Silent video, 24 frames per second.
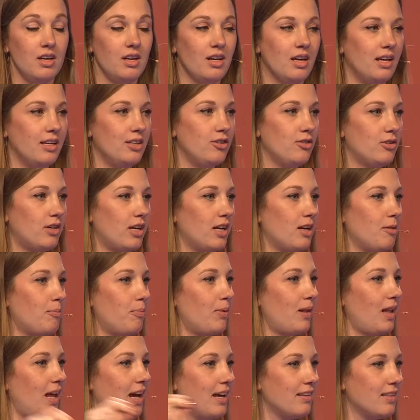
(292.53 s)
And you can
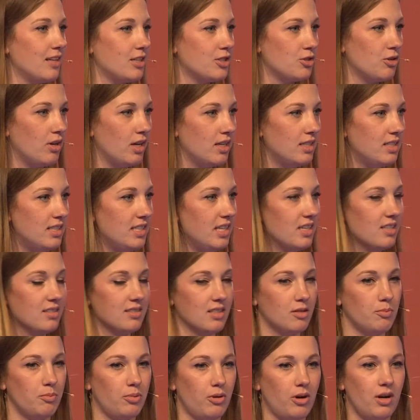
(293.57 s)
apply that to ideas
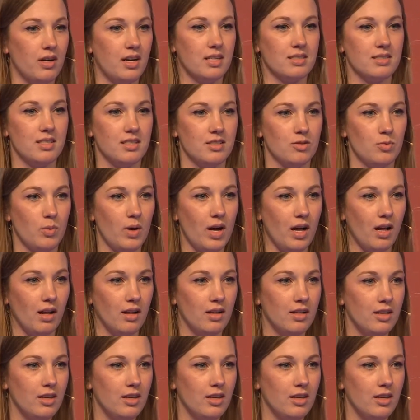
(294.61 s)
and products as well.